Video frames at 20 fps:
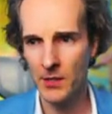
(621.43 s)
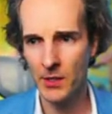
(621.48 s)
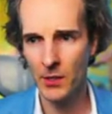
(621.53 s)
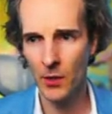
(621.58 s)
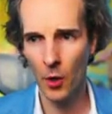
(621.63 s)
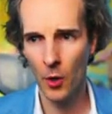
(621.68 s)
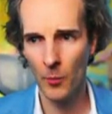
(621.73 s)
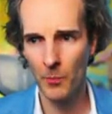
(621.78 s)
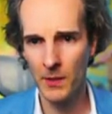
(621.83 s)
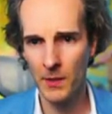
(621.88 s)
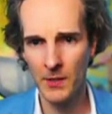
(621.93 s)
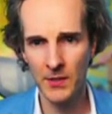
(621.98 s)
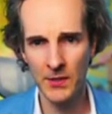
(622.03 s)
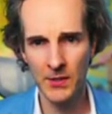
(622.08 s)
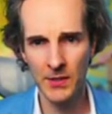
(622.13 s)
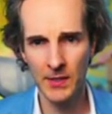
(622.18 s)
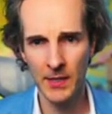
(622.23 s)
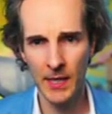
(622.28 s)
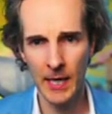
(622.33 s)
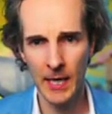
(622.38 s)

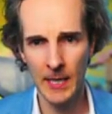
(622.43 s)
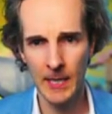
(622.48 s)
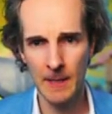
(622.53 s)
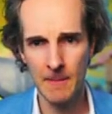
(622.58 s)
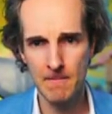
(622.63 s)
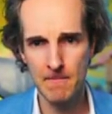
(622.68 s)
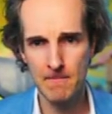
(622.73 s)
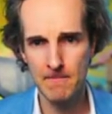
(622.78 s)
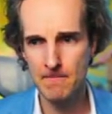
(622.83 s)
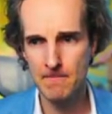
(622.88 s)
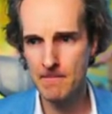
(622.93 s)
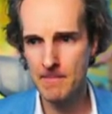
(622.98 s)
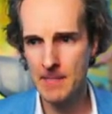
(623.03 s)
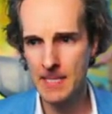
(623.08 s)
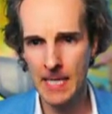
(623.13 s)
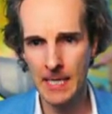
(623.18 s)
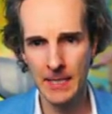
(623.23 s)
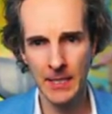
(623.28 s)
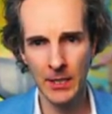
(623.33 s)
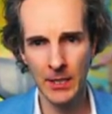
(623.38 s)
Goldman's, um,
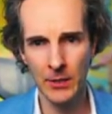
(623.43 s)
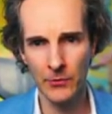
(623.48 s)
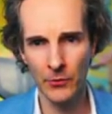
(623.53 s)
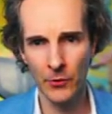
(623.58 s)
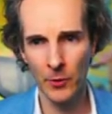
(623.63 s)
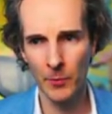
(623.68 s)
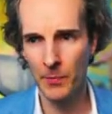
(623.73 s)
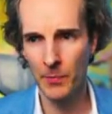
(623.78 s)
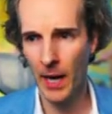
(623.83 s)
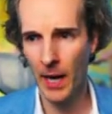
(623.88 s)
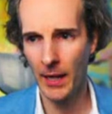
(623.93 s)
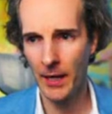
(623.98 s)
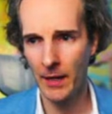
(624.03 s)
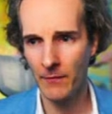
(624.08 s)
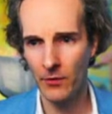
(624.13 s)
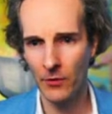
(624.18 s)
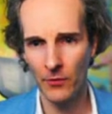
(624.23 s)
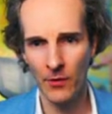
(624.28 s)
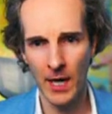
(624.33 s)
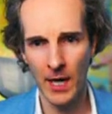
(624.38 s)
Citigroup,
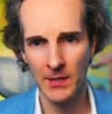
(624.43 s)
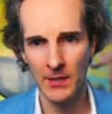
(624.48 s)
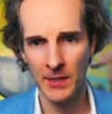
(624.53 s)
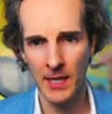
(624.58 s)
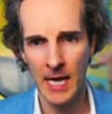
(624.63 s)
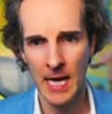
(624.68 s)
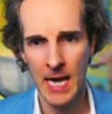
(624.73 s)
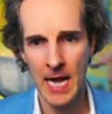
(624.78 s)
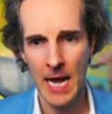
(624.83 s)
and Verizon.